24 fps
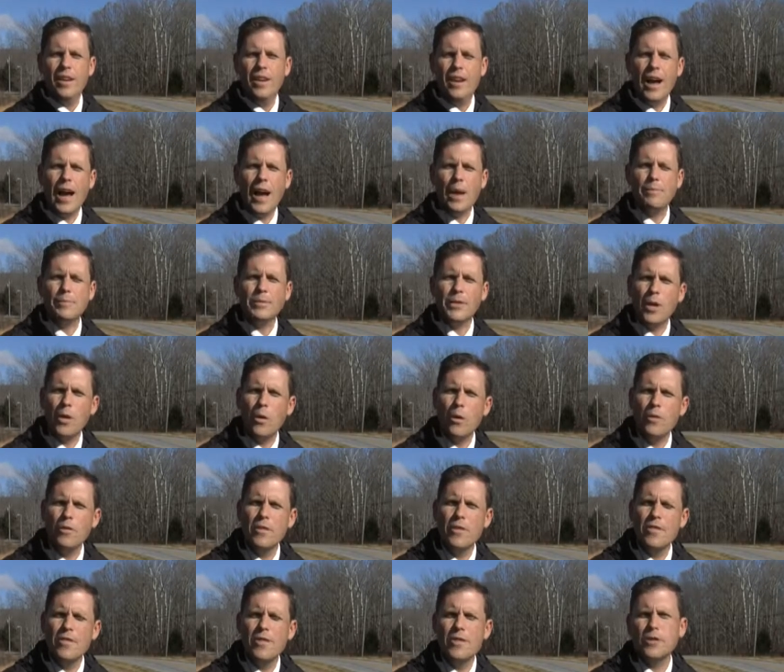I'm
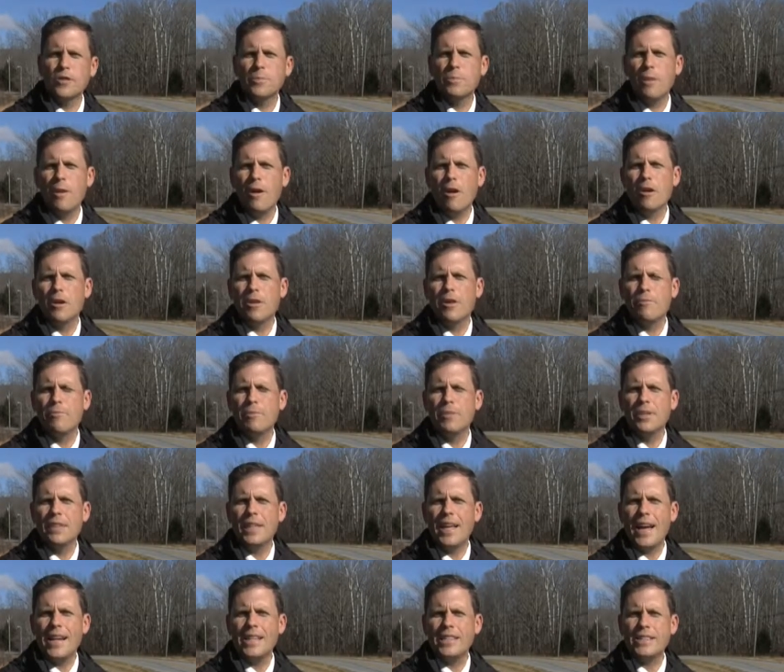told that this part of
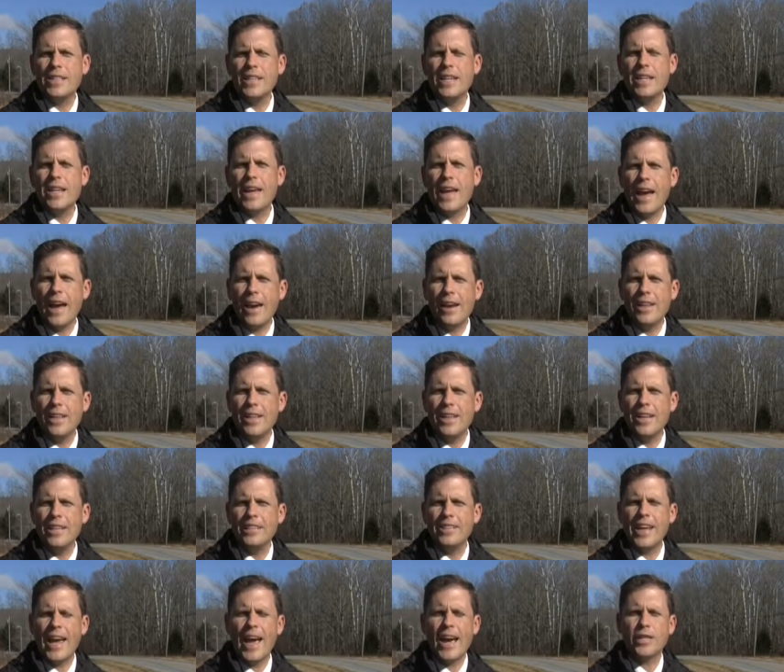Pulaski County
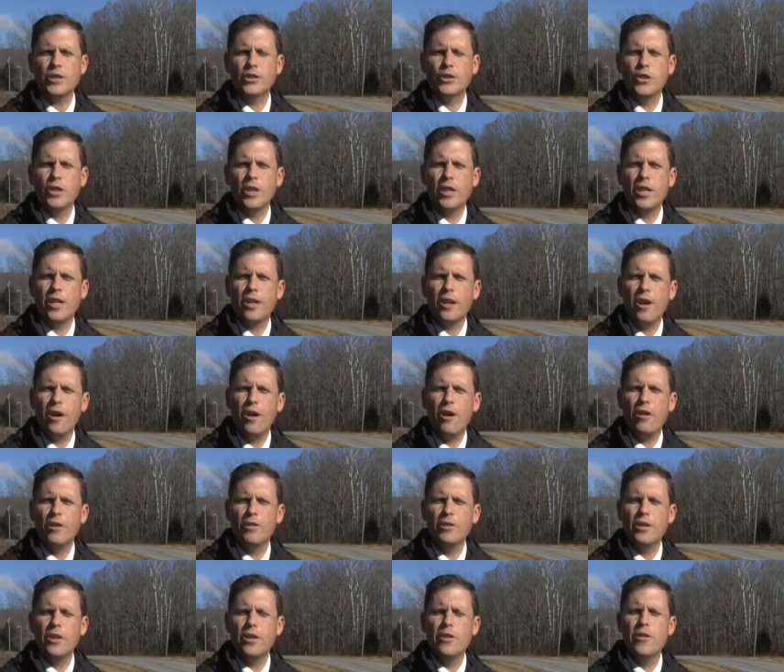is actually
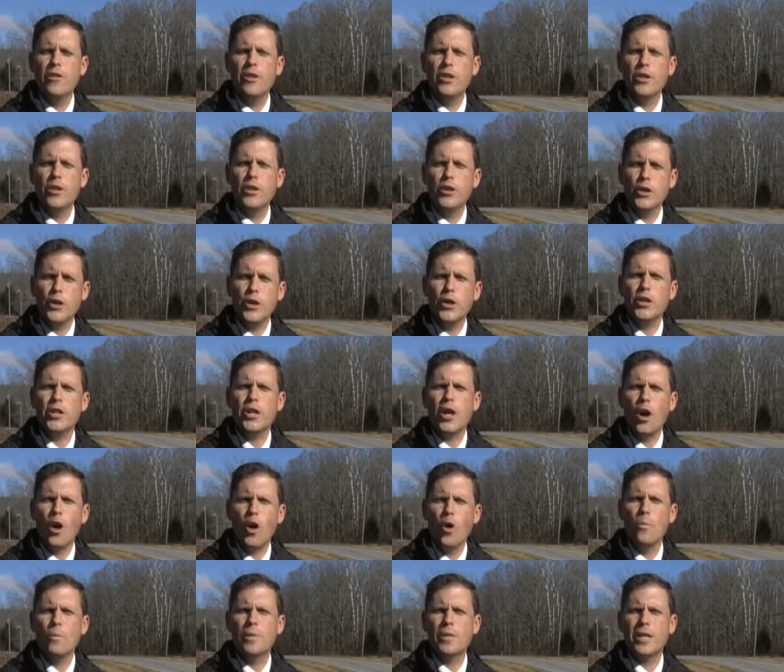called the Good
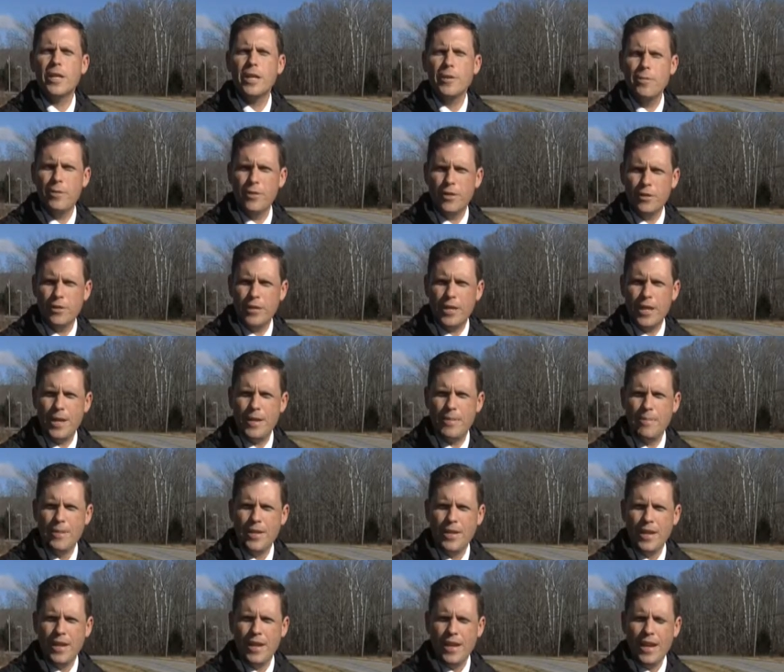Hope Community.
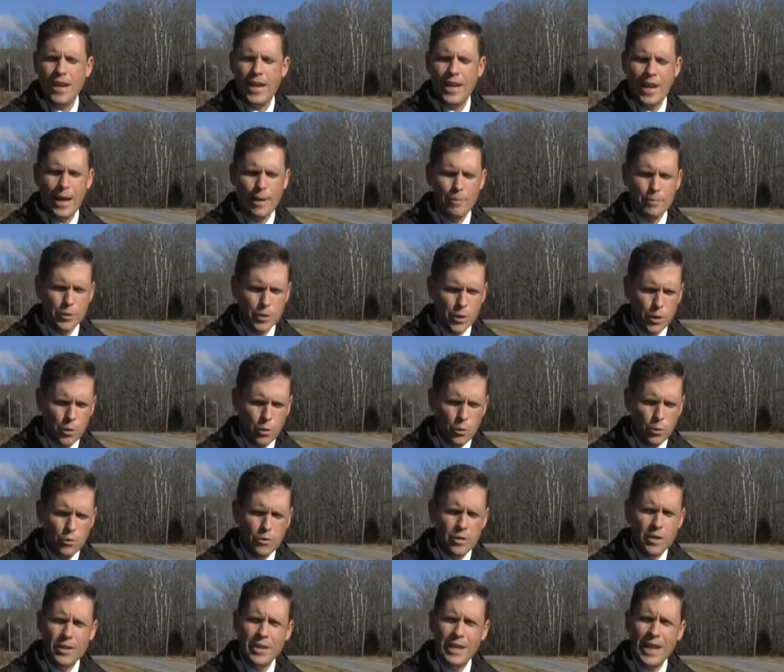And I'm
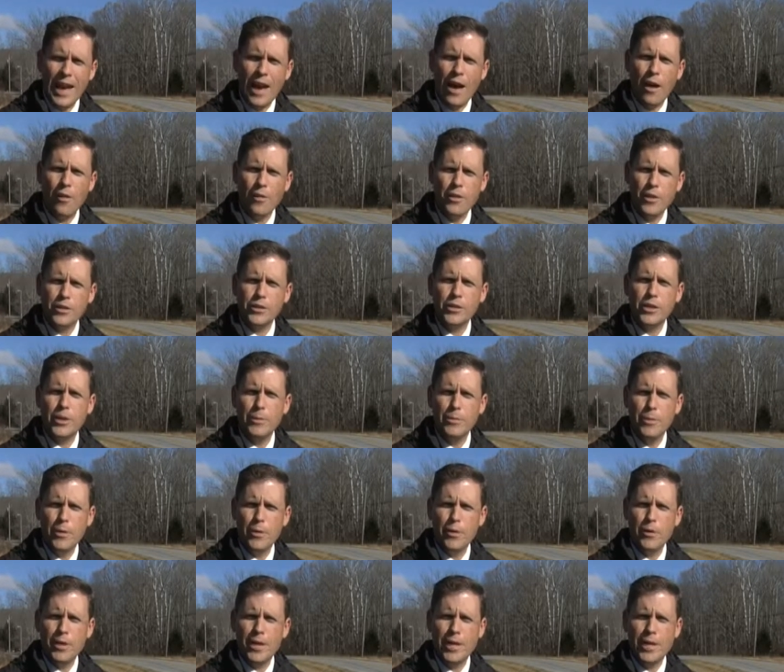told that now this
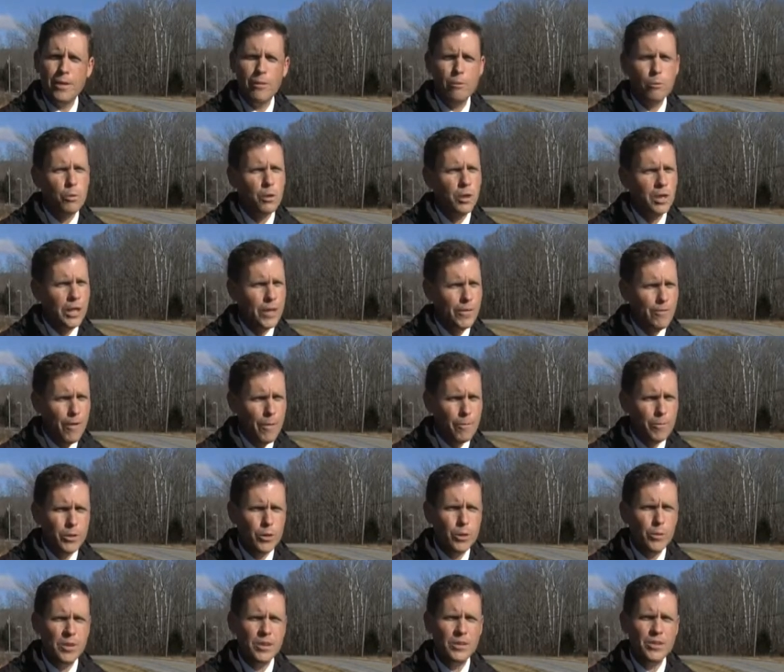community will live up
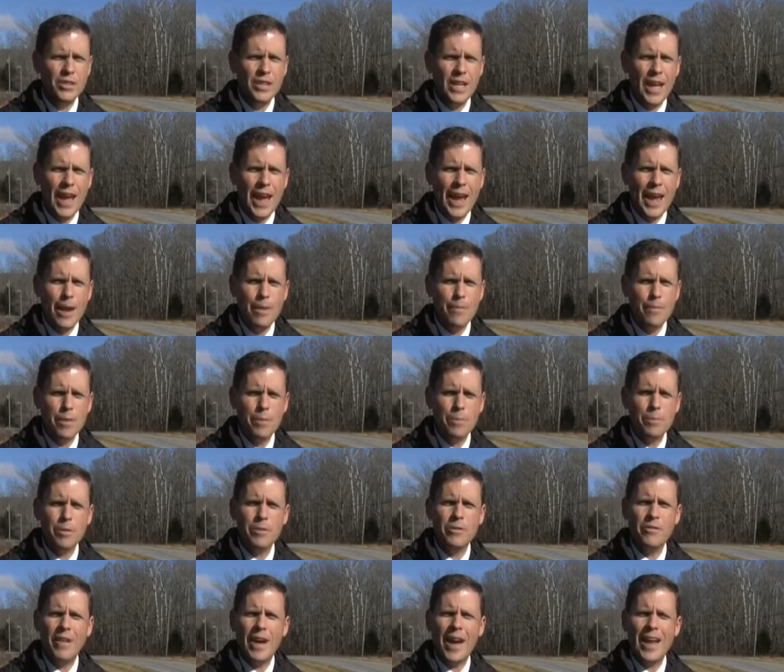to its name,
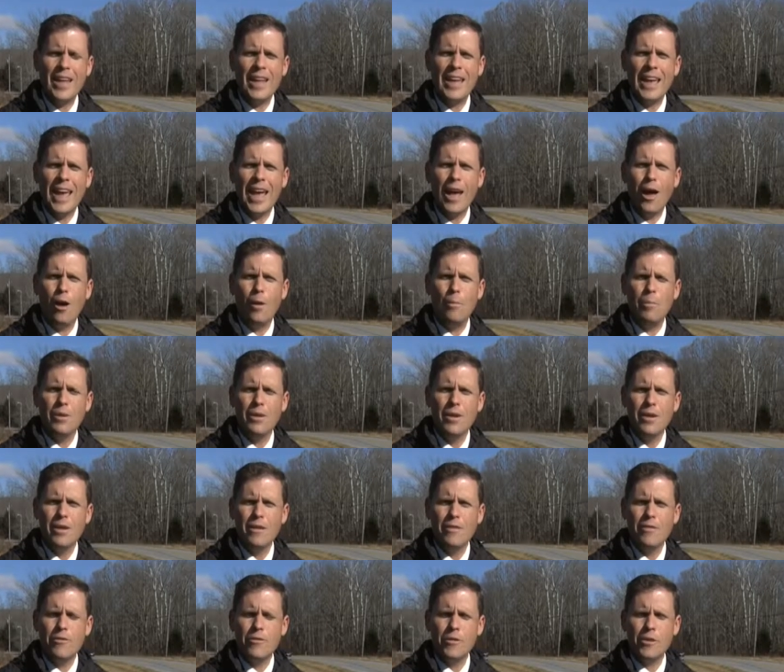providing help
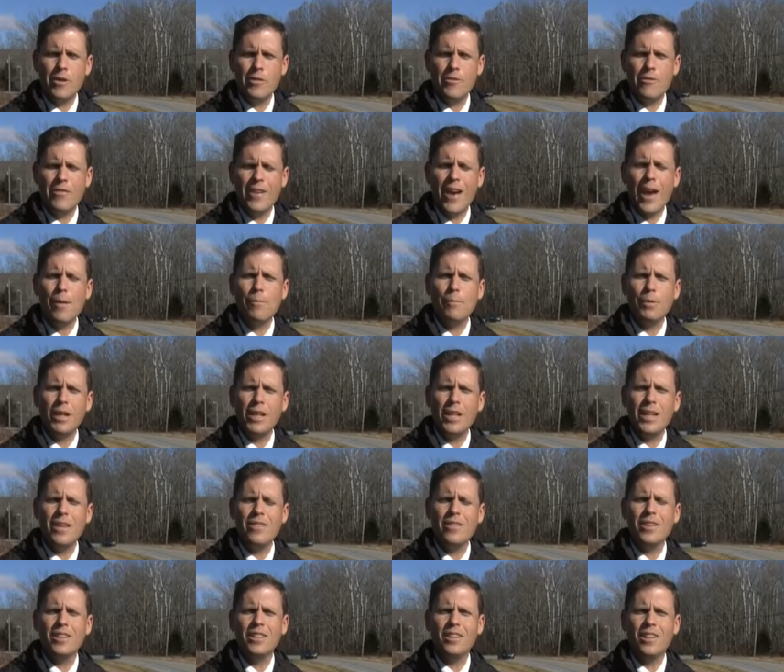for a
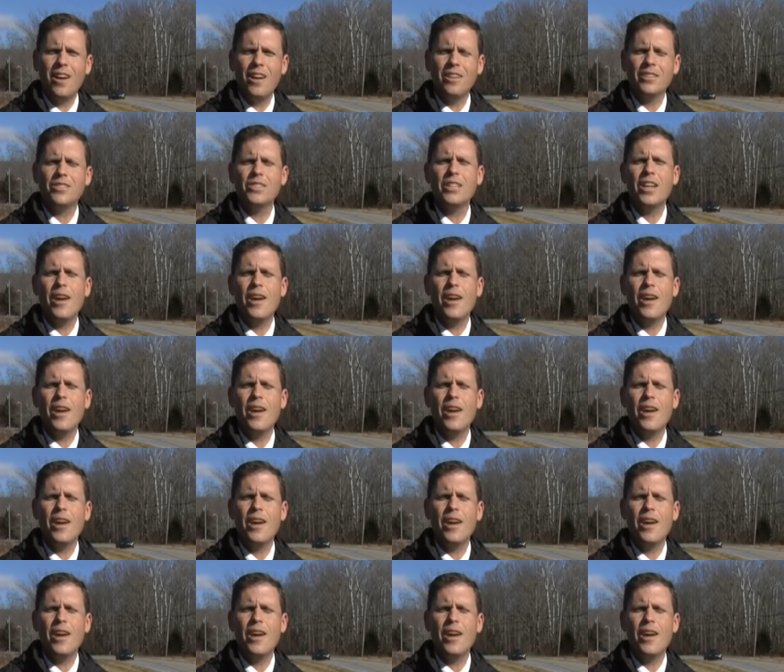family that lost